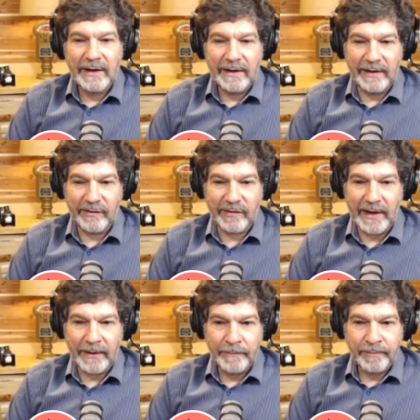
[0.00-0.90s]
is
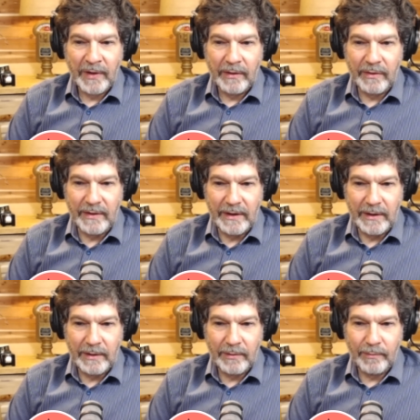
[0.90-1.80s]
that
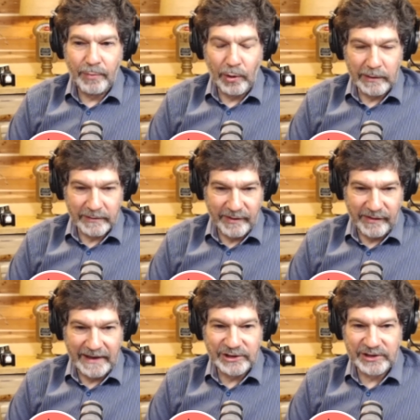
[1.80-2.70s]
the
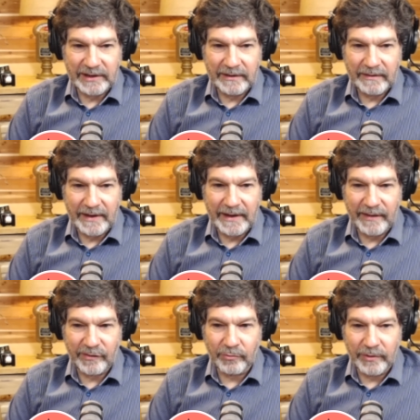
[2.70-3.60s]
polarization that
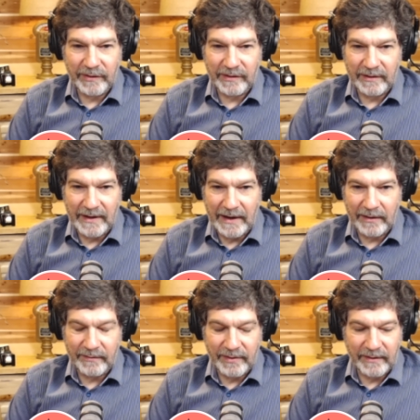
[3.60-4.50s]
has arisen out
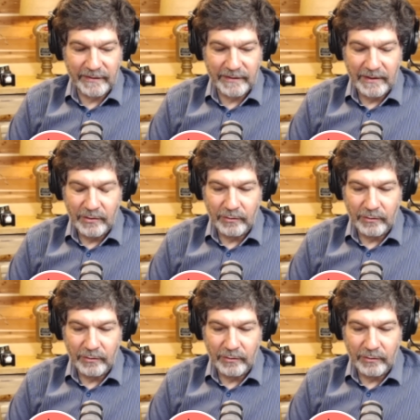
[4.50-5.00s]
of this